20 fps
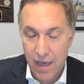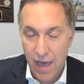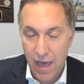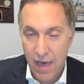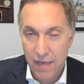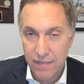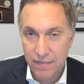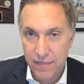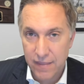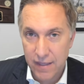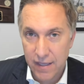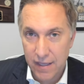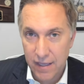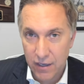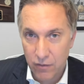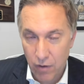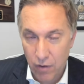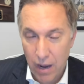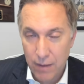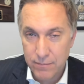at the
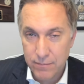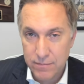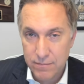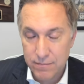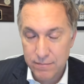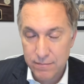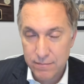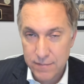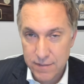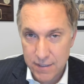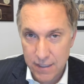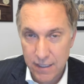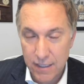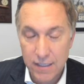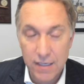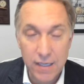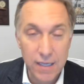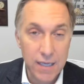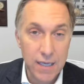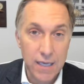crime
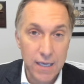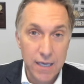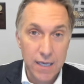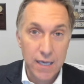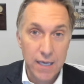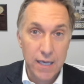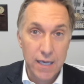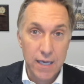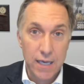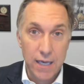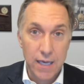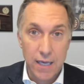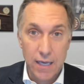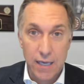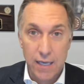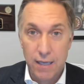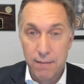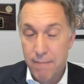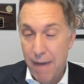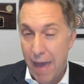scene.
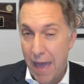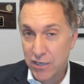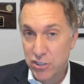He matched